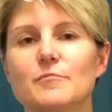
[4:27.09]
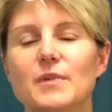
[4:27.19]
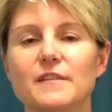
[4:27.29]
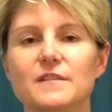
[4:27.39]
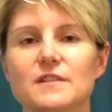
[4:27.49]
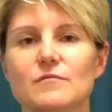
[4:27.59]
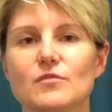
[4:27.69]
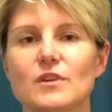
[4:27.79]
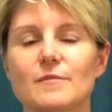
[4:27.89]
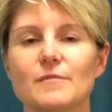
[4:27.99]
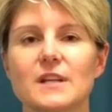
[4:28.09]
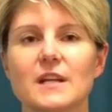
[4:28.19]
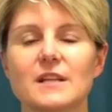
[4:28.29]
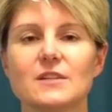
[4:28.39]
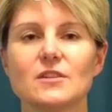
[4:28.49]
benefits from treatment
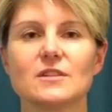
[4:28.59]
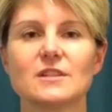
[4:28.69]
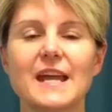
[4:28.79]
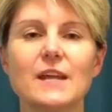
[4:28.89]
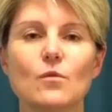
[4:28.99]
can take